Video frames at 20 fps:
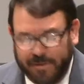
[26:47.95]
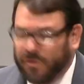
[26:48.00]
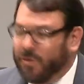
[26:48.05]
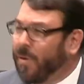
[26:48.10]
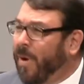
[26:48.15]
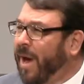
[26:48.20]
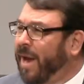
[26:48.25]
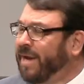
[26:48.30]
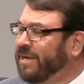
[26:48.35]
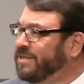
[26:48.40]

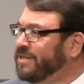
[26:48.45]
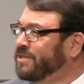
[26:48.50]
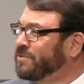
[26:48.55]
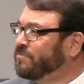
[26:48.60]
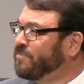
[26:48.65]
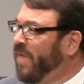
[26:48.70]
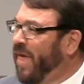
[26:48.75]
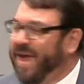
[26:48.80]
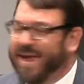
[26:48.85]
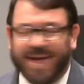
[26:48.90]
You ought to
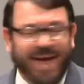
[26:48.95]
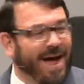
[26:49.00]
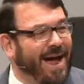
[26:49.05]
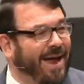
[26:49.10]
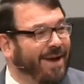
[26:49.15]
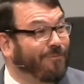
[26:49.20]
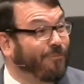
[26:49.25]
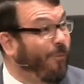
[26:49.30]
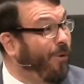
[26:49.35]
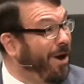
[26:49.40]
just thank
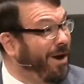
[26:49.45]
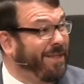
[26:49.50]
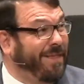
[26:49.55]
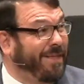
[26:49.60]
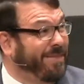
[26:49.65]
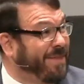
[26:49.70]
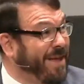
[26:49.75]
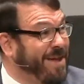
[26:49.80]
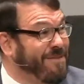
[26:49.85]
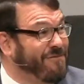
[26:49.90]
God, one,
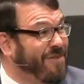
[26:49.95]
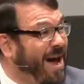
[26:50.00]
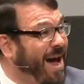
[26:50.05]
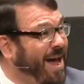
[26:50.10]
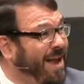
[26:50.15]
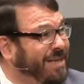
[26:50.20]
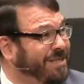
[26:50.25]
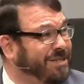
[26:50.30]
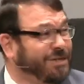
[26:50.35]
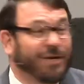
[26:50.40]
that they
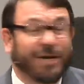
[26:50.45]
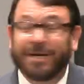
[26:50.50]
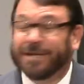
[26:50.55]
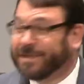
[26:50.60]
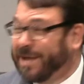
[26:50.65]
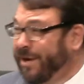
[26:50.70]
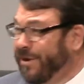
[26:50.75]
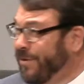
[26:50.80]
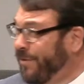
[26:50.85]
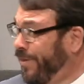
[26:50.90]
invited you,
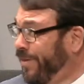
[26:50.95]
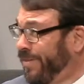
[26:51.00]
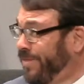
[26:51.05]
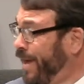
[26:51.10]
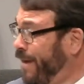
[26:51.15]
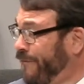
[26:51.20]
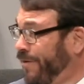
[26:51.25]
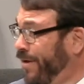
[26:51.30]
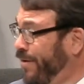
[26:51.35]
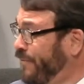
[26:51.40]
two, that
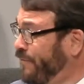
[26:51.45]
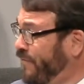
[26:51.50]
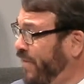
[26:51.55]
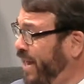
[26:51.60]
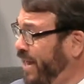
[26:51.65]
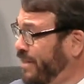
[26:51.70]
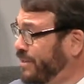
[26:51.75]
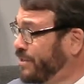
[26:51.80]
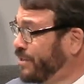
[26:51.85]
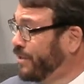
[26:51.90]
they were going to
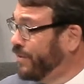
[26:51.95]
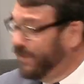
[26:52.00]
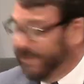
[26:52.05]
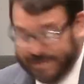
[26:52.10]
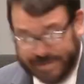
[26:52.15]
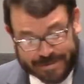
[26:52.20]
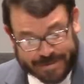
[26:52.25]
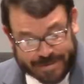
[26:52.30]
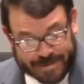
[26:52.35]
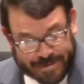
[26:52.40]
feed you.
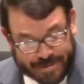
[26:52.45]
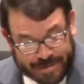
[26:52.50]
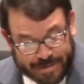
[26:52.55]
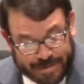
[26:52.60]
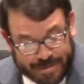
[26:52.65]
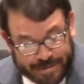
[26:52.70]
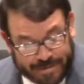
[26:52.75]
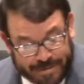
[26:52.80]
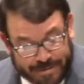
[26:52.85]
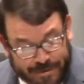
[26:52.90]

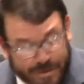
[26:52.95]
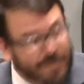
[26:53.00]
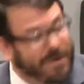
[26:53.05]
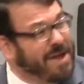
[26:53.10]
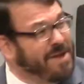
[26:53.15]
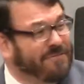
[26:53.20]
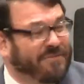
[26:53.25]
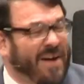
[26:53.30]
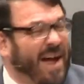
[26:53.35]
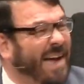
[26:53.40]
You
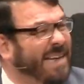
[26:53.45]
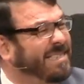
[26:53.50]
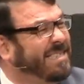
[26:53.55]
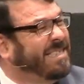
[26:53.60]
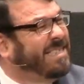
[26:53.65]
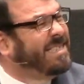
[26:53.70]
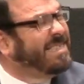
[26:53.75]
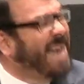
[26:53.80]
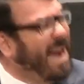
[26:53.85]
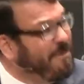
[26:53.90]
can find
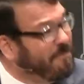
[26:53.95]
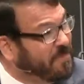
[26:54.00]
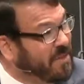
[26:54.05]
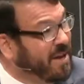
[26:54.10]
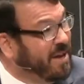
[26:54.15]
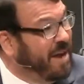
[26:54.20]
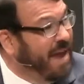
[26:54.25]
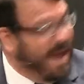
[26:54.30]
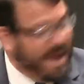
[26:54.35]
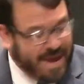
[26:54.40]

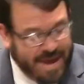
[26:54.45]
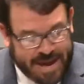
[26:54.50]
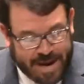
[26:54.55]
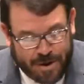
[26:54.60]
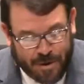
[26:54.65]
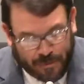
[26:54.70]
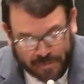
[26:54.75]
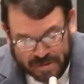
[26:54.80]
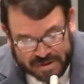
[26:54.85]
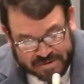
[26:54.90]
something to
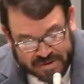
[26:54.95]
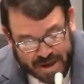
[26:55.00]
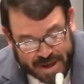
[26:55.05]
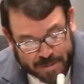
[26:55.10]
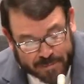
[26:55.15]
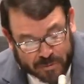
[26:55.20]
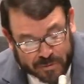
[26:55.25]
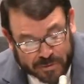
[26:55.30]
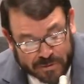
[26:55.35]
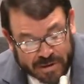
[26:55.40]
eat on the
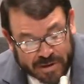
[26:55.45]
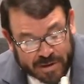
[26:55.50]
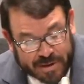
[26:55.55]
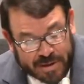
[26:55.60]
table.